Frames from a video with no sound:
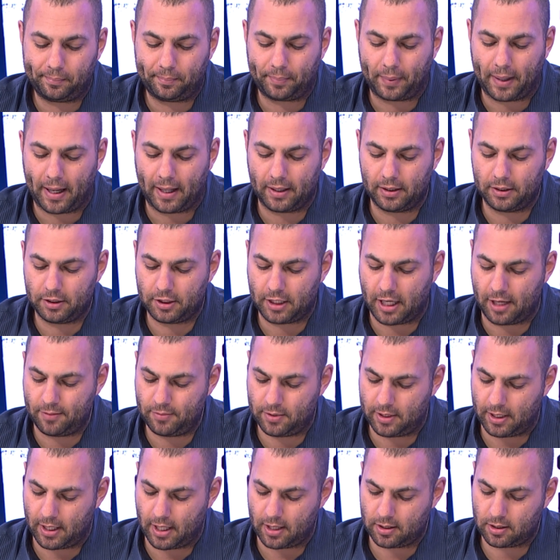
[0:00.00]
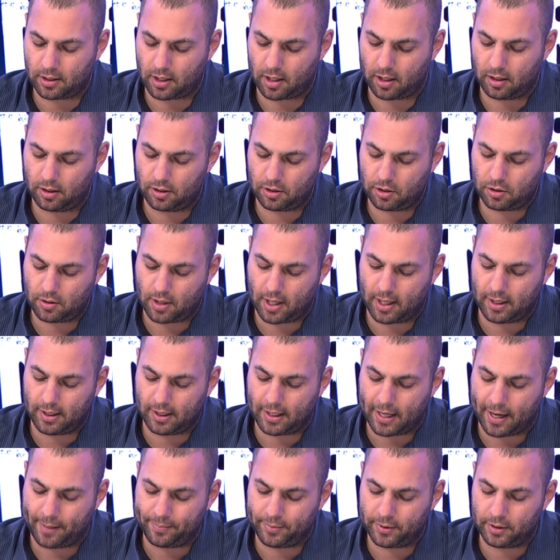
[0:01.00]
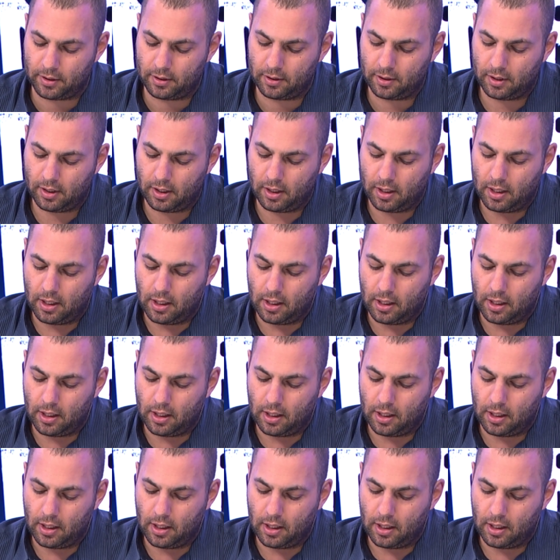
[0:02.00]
But James Tedesco, the Australian captain.